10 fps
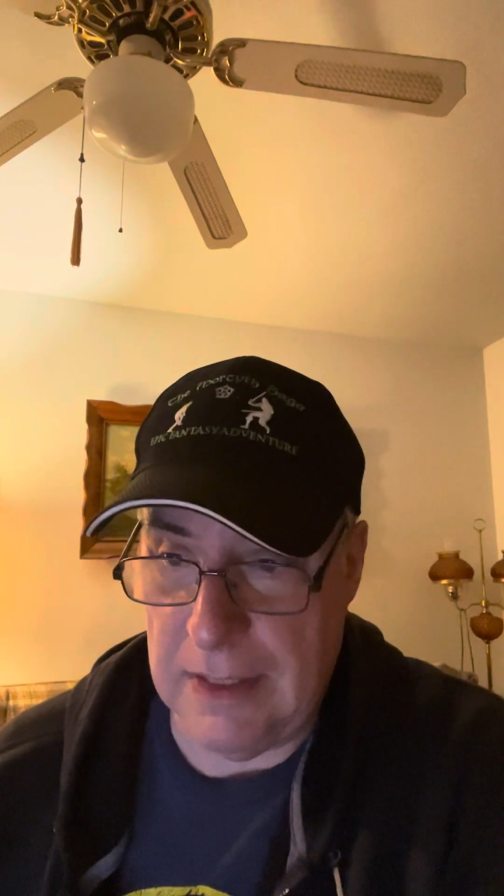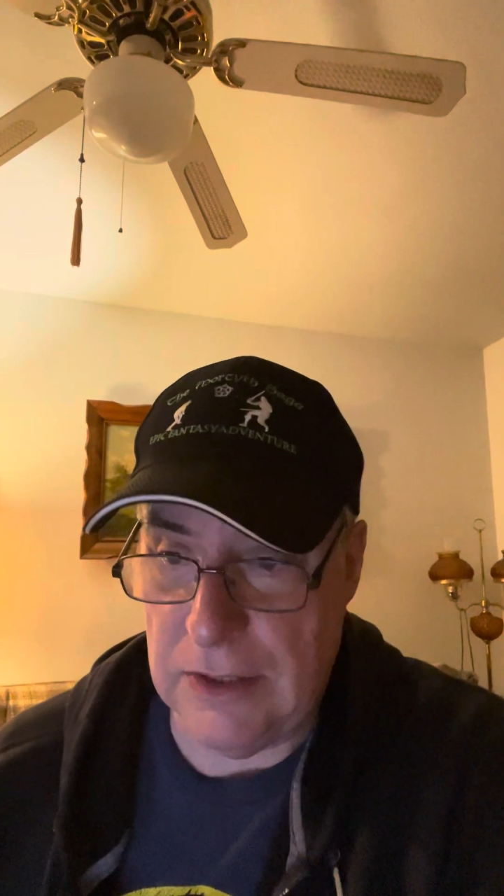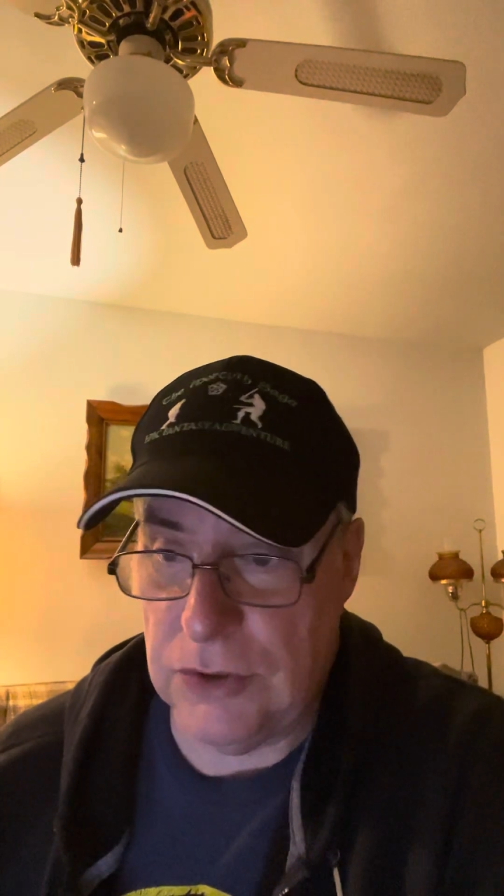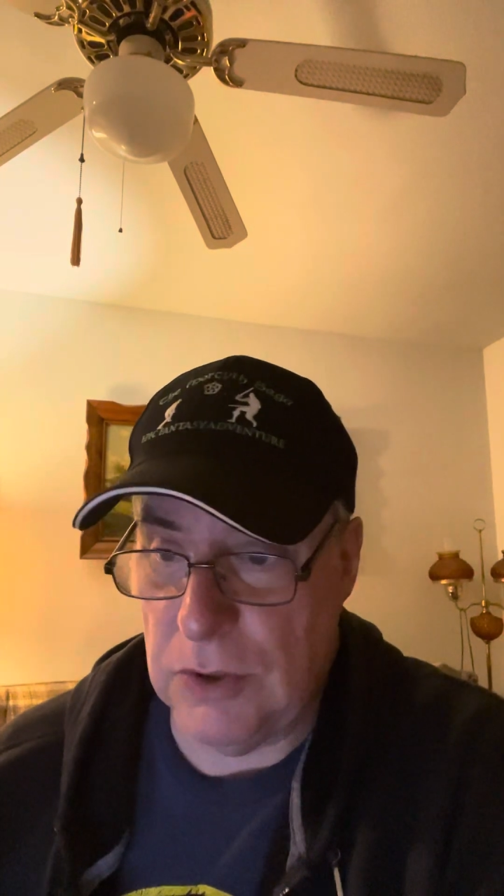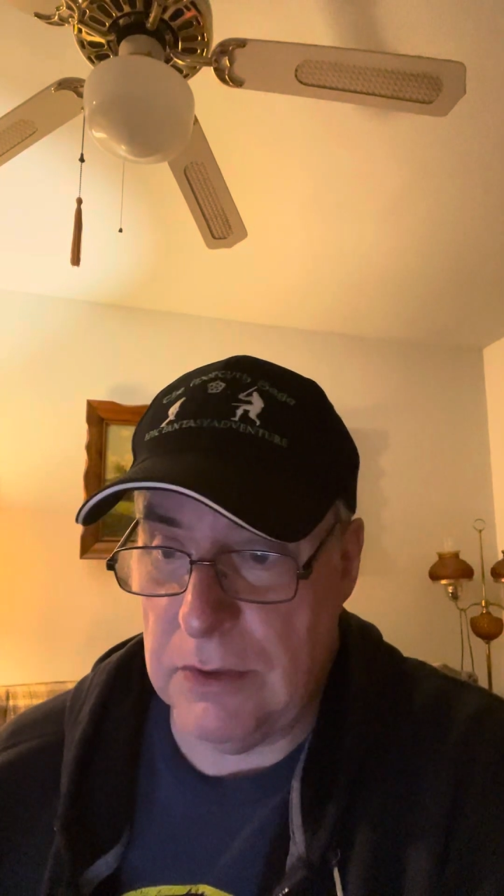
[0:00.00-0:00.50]
and
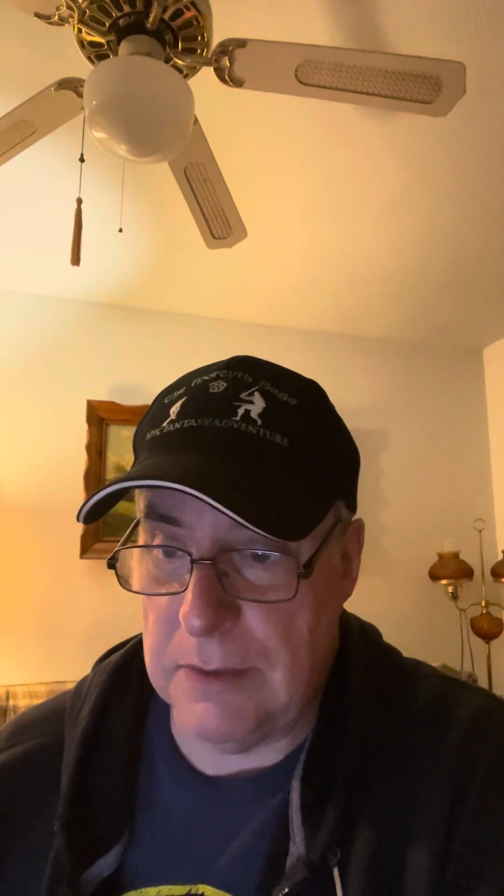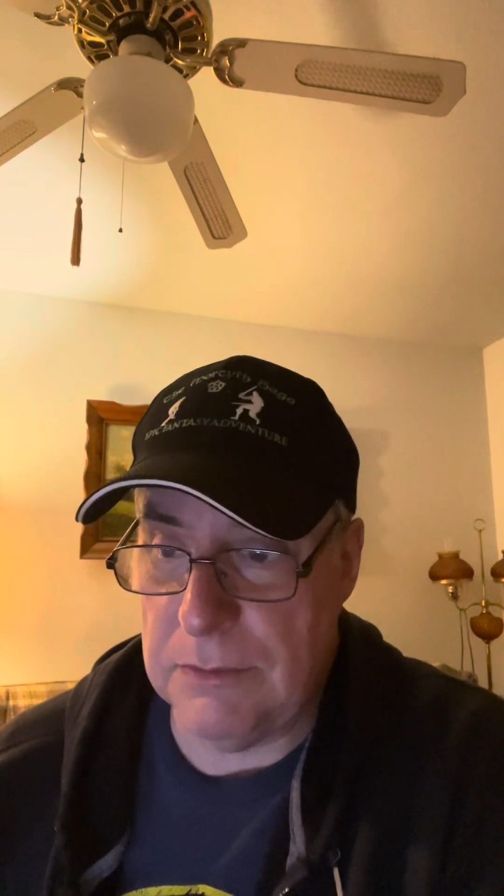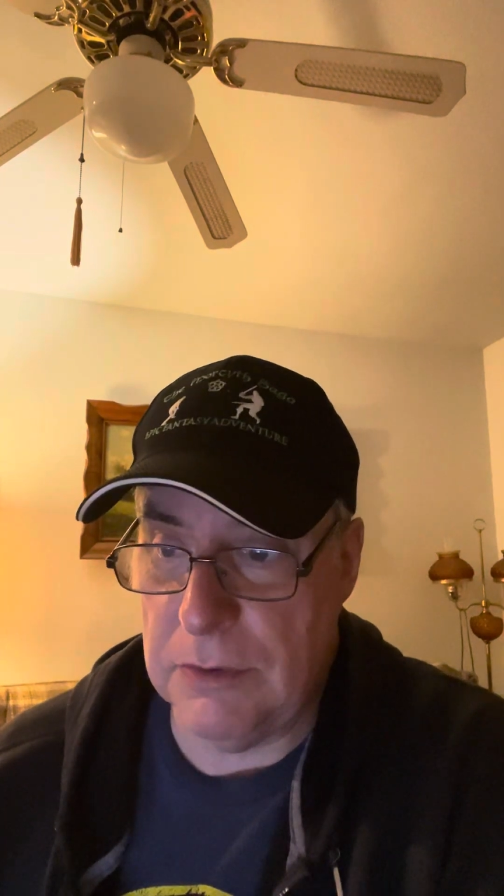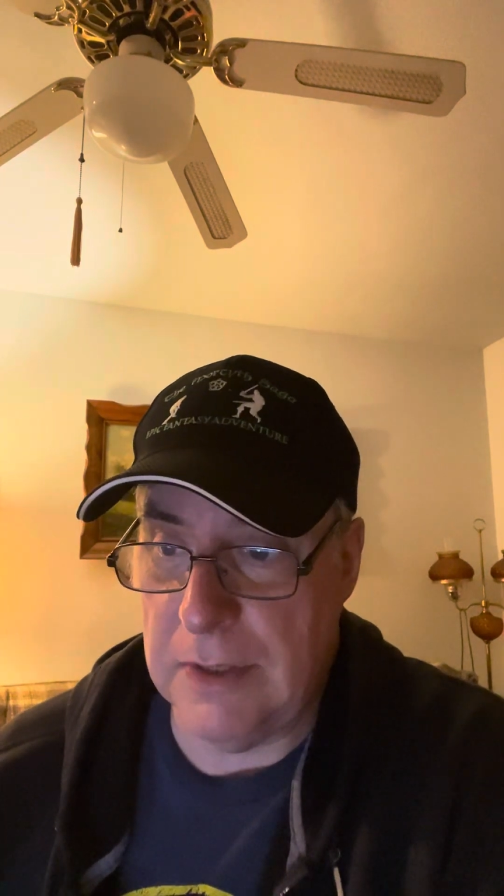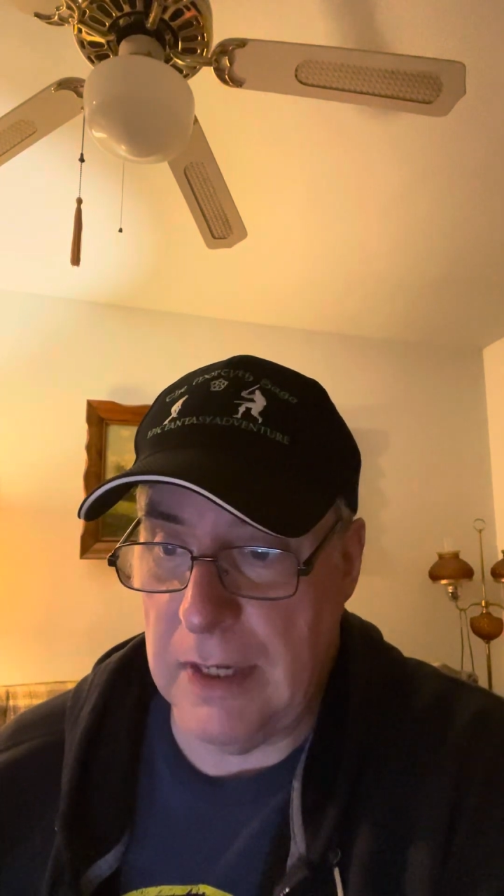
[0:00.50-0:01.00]
showed them
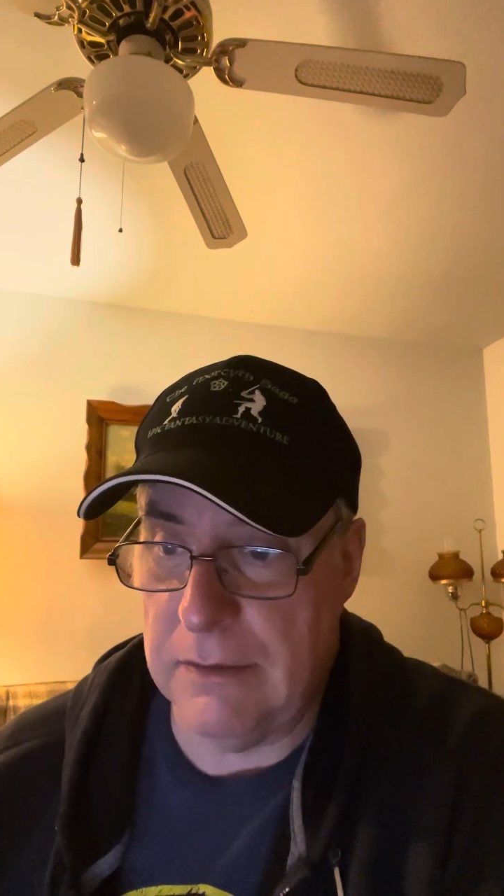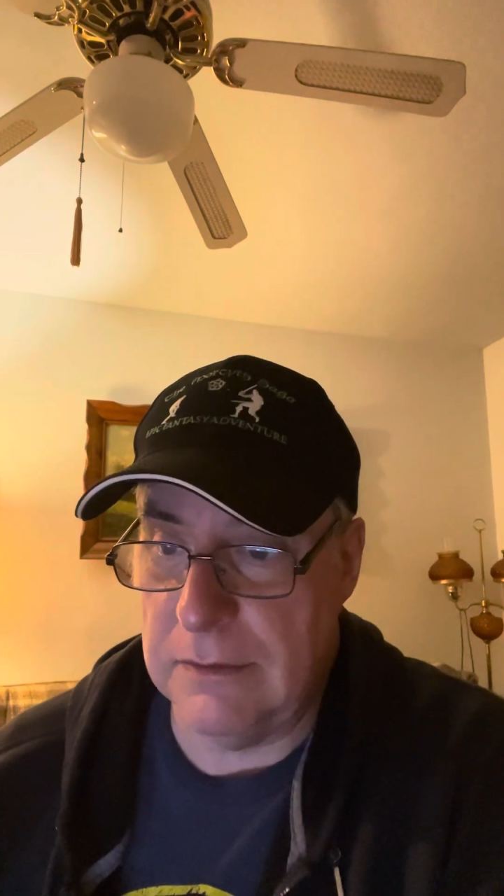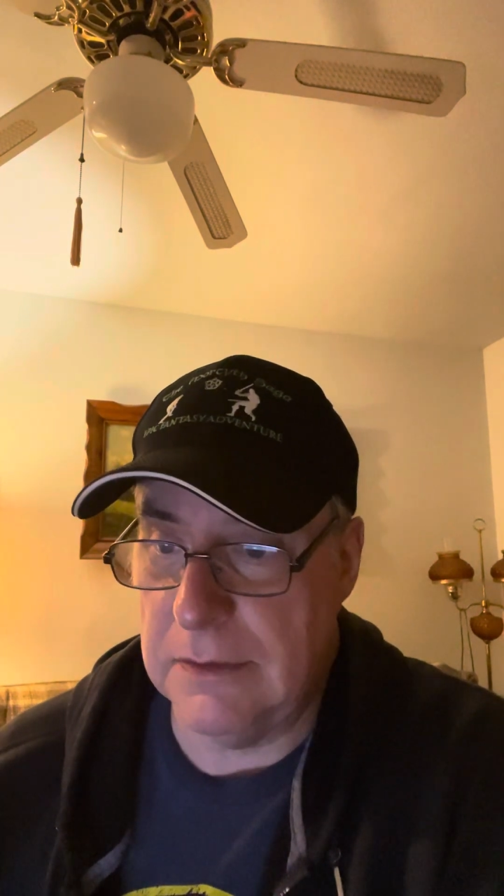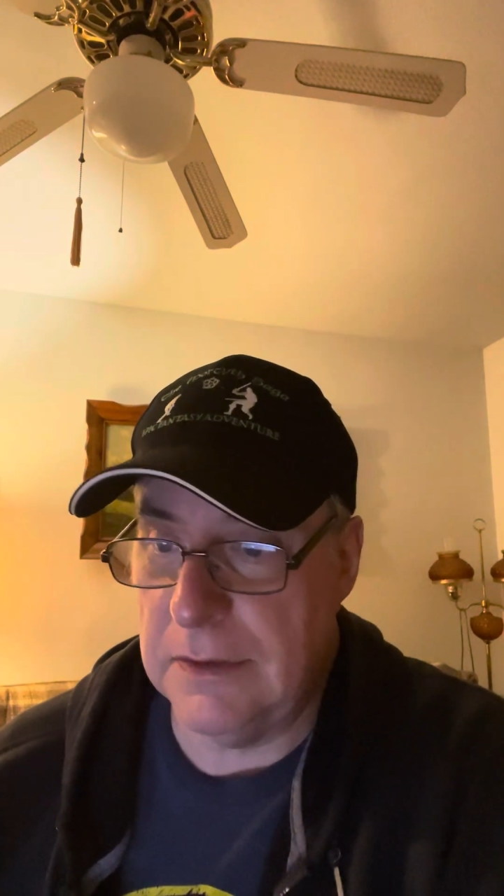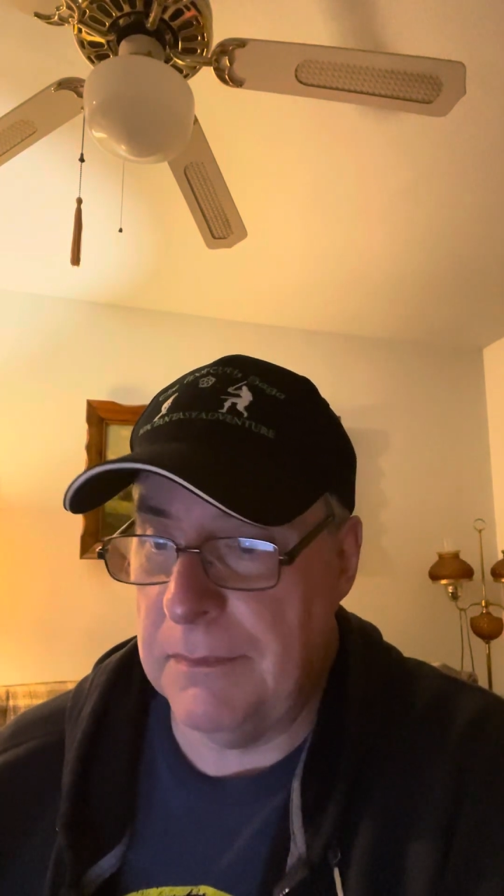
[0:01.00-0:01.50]
to the
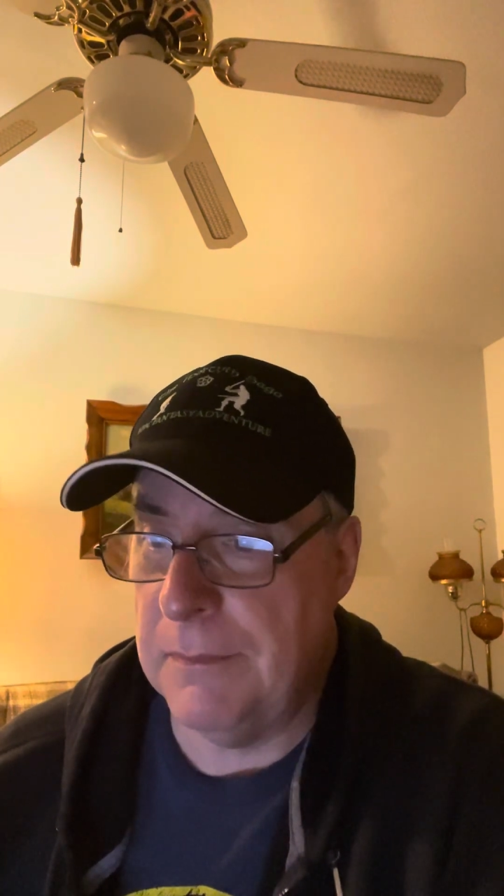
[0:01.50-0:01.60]
others.